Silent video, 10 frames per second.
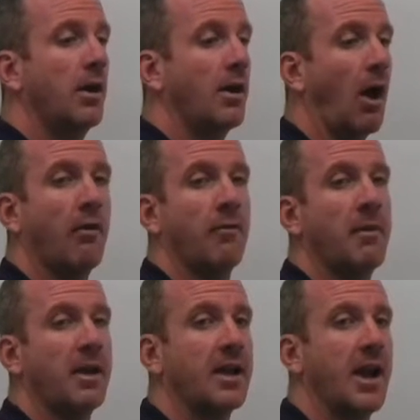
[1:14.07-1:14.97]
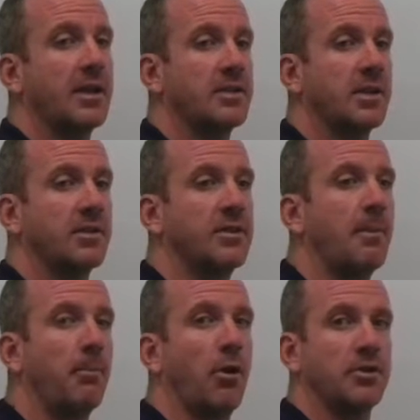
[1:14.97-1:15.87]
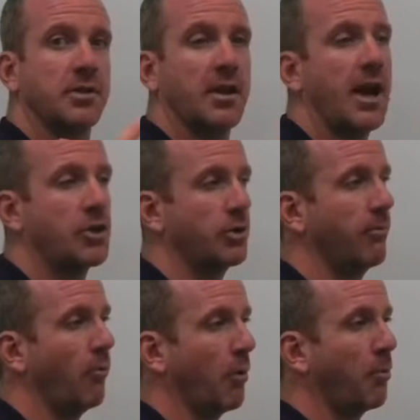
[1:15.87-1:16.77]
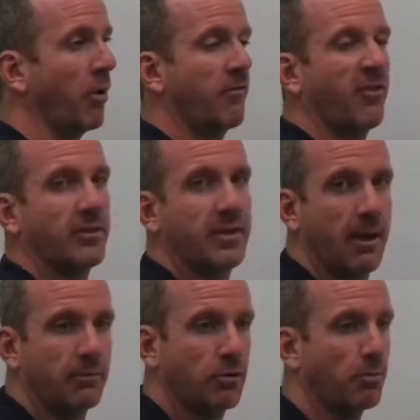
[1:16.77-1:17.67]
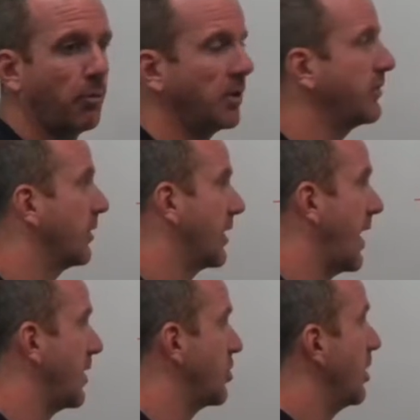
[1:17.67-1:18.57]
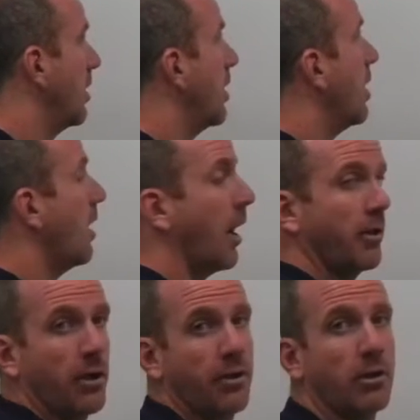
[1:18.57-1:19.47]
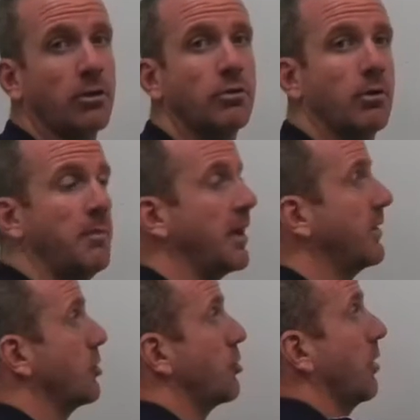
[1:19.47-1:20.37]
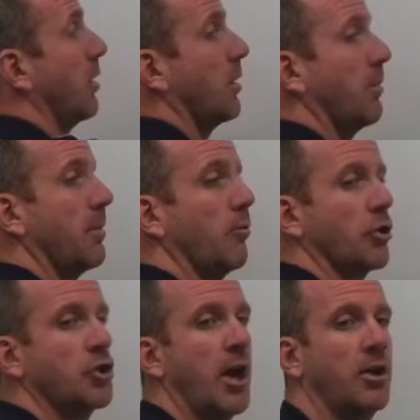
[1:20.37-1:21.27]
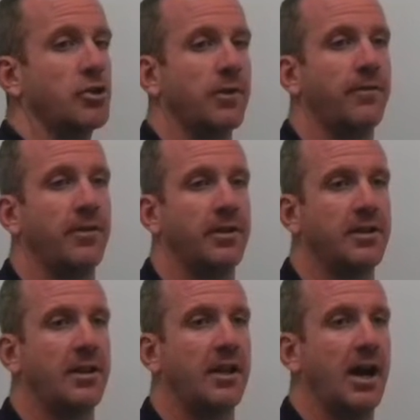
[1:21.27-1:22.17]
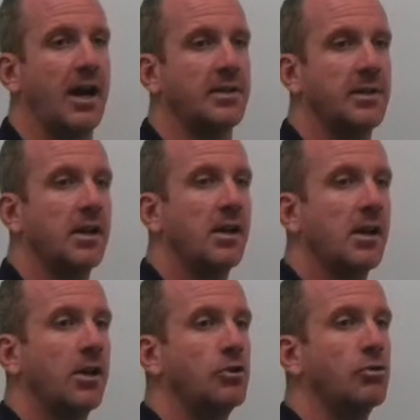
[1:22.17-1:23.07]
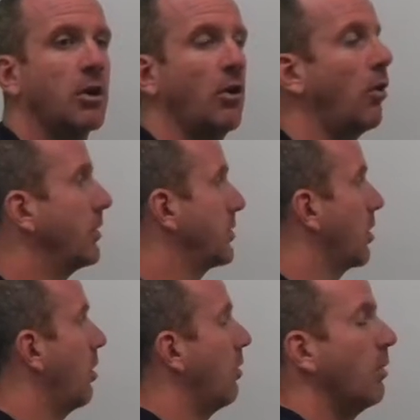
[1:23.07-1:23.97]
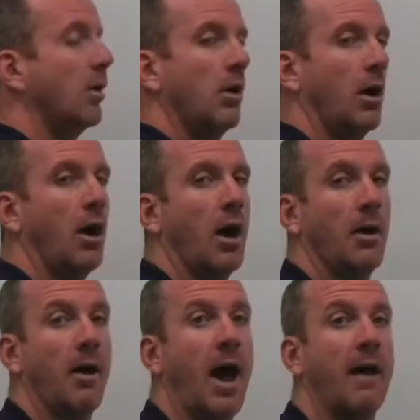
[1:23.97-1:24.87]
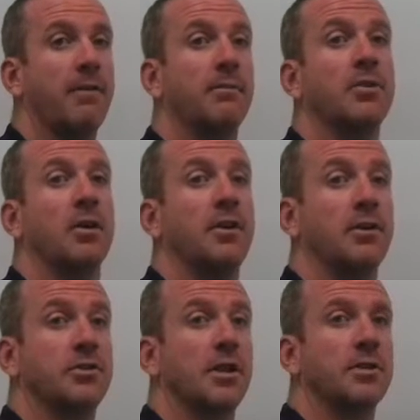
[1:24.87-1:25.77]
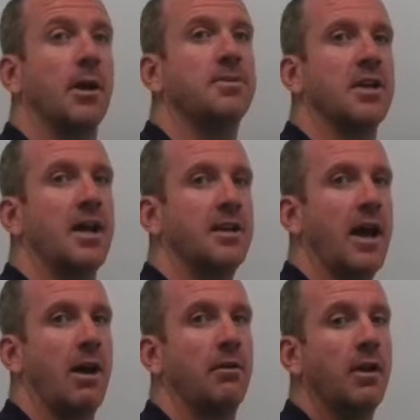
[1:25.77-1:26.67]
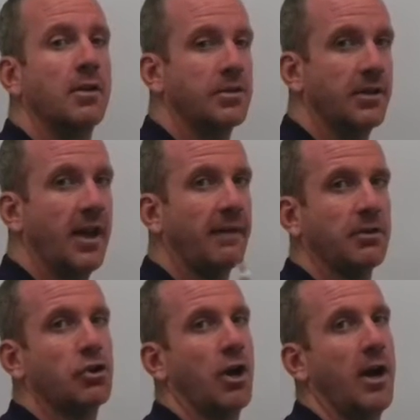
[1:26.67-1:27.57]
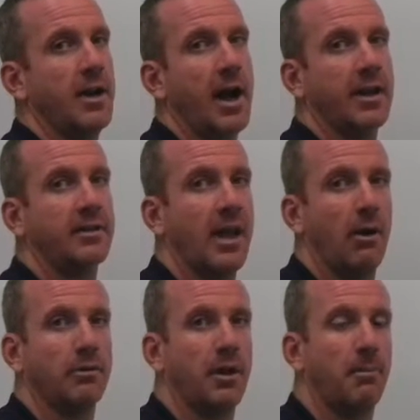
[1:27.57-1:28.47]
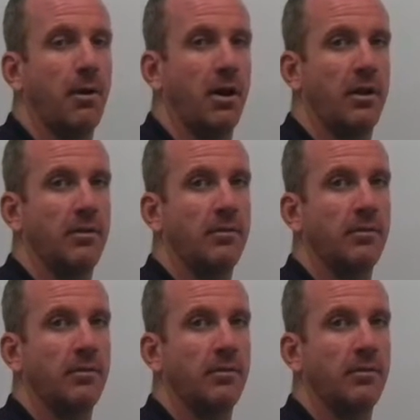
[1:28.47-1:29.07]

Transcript: however many guys can tip balls and catch them, 1 point for a tip, 2 points for a catch. The other thing you can do to make this drill a little bit more challenging for the D guys is you can also have them turn their sticks upside down so that they have to try and knock it down with their butt end.